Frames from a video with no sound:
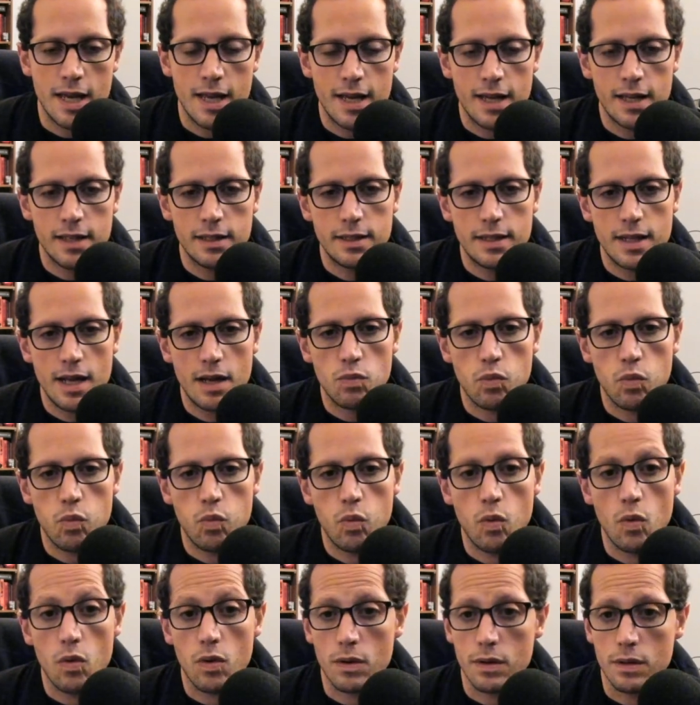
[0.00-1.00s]
His dad
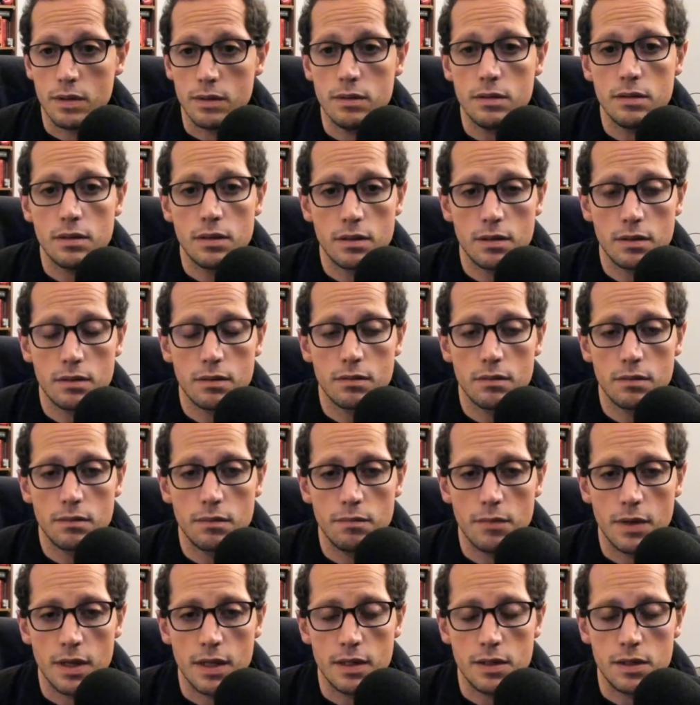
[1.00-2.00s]
warns
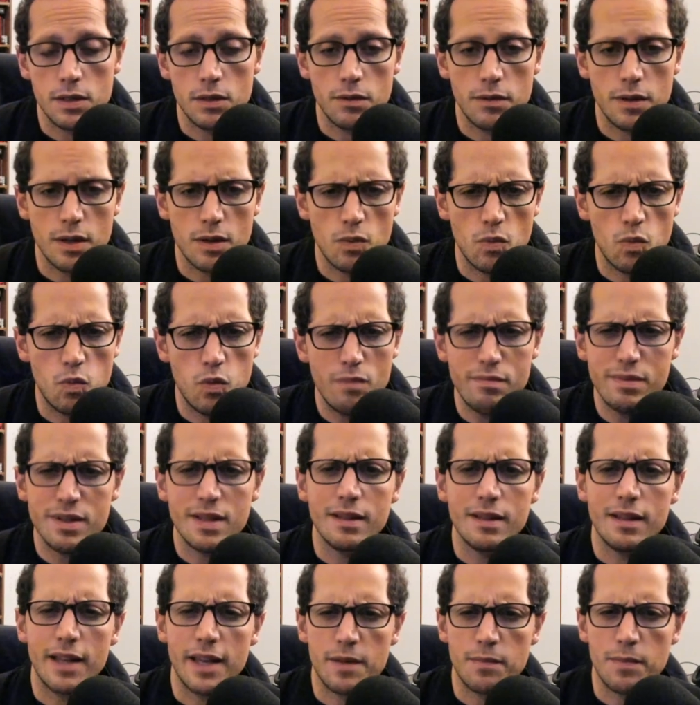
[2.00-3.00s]
Maurizio that a
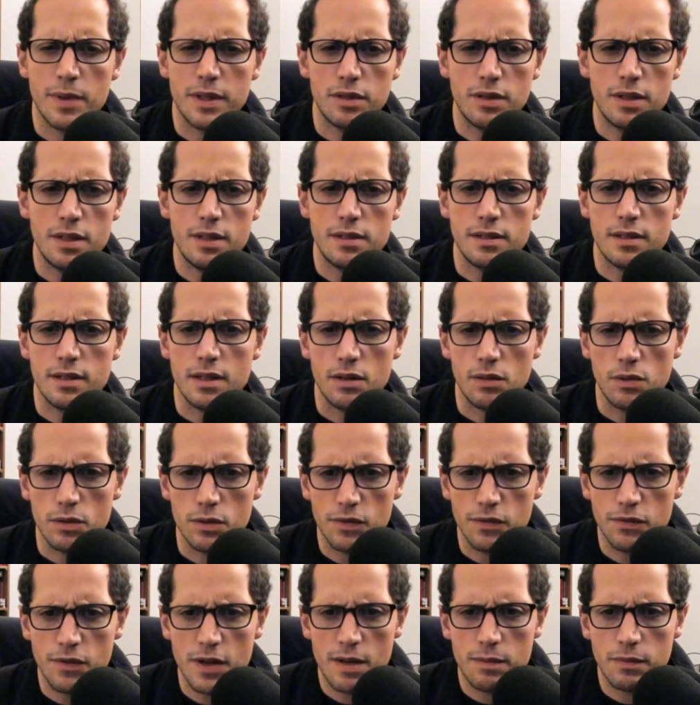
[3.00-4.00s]
woman like Patrizia,
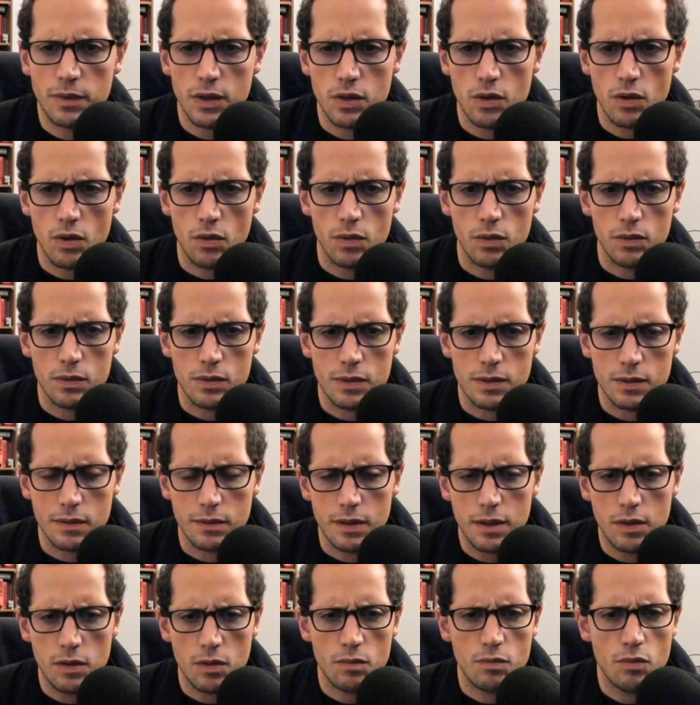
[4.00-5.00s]
whose family owns
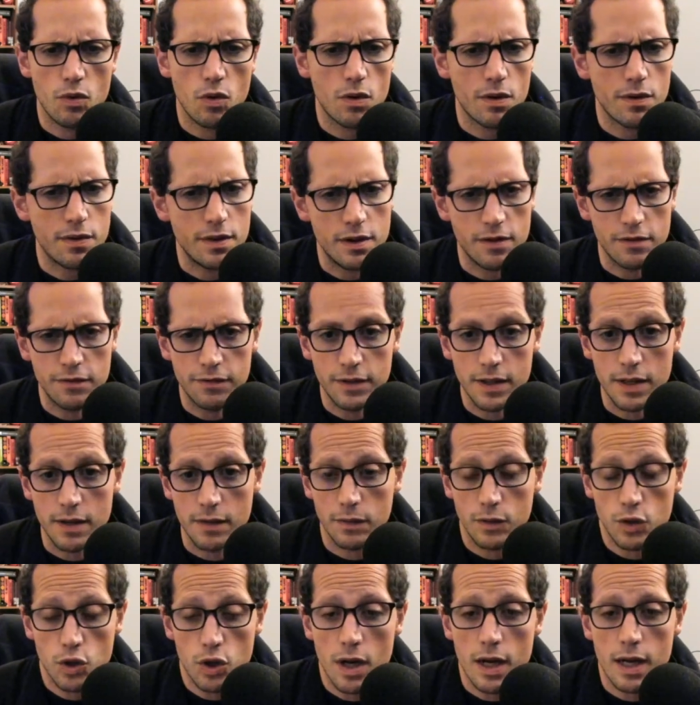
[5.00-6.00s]
little more than a fleet
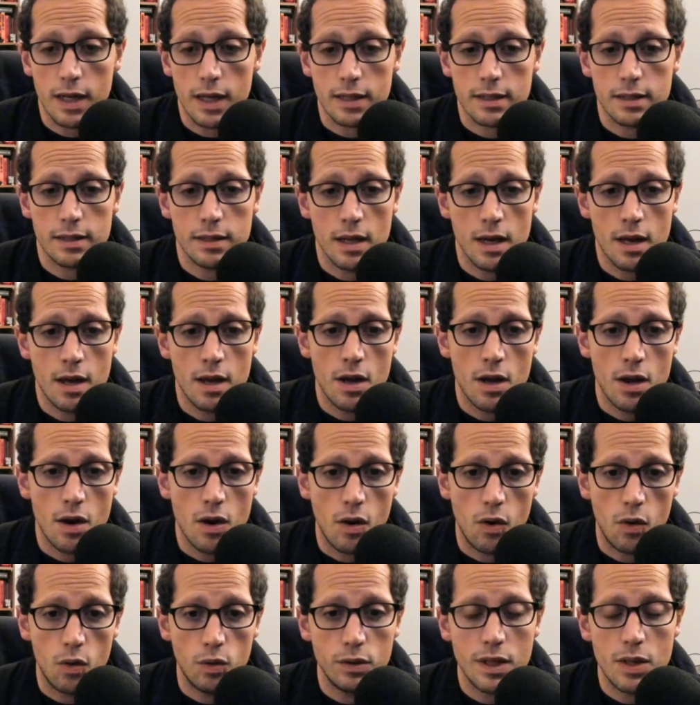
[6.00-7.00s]
of trucks,
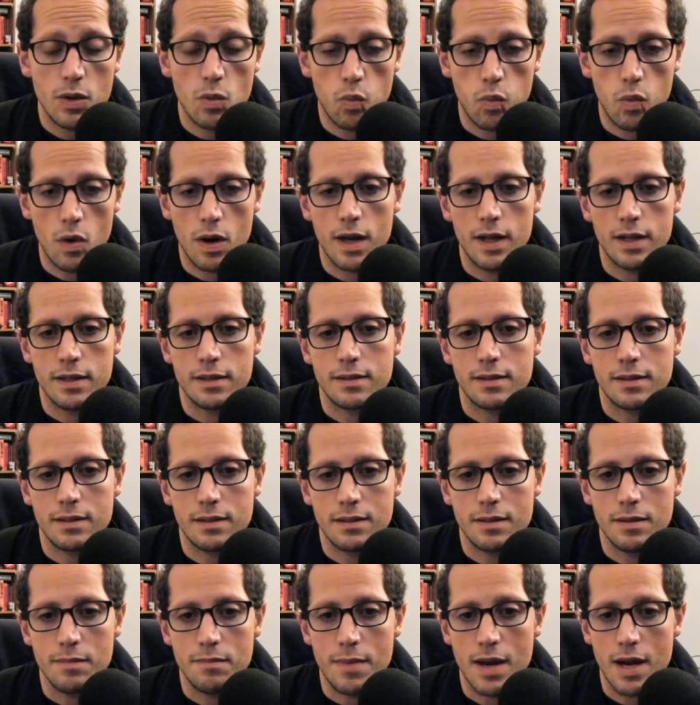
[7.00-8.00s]
only wants
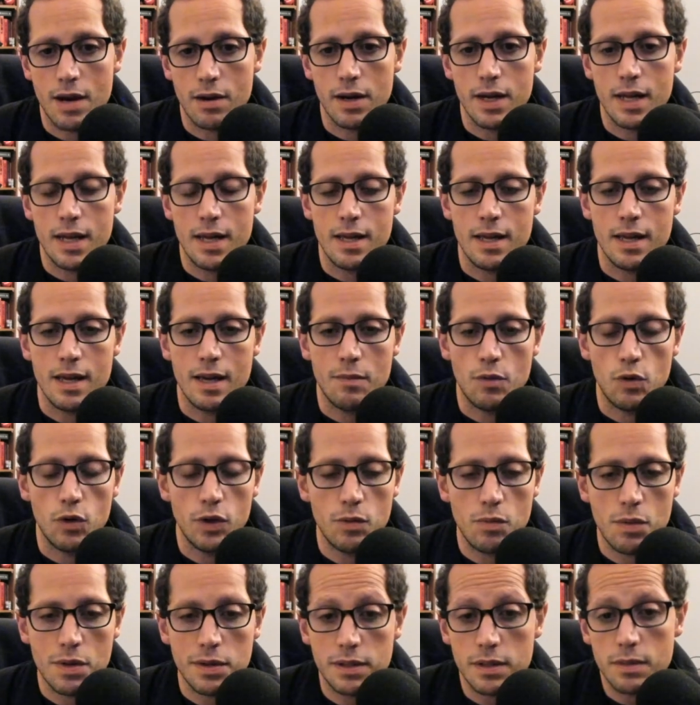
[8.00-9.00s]
to marry him, only
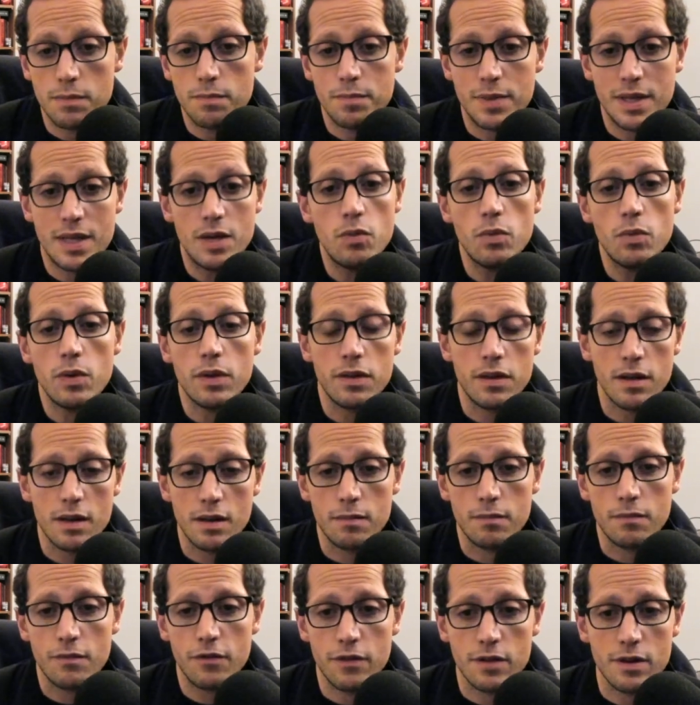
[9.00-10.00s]
wants to be with
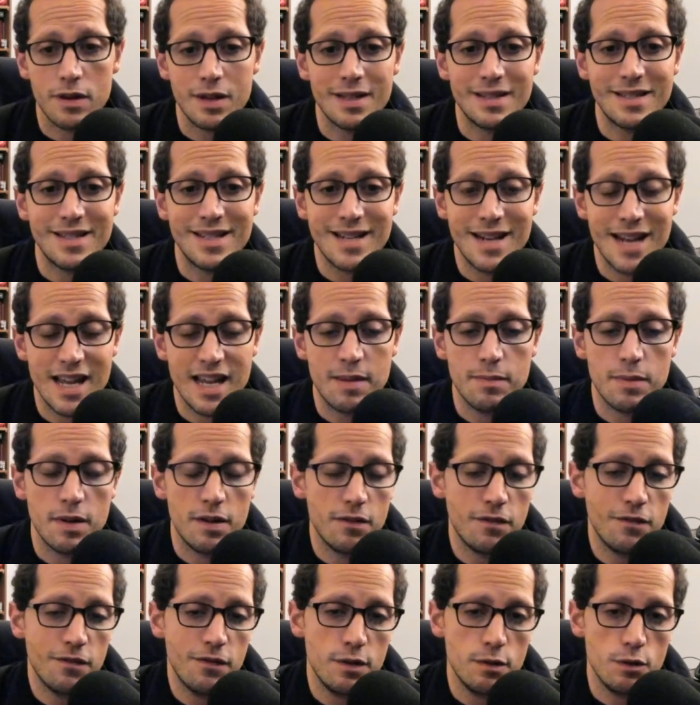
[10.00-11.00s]
him for his name
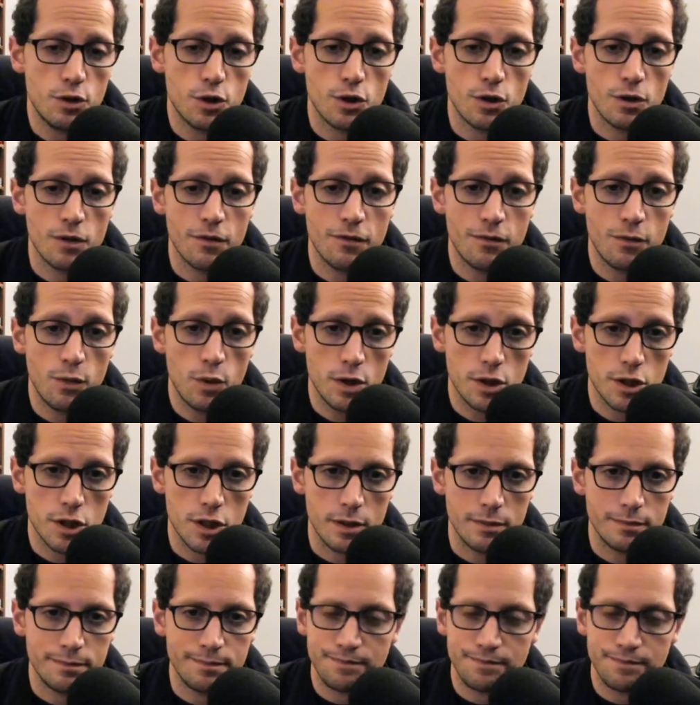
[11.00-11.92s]
and future fortune.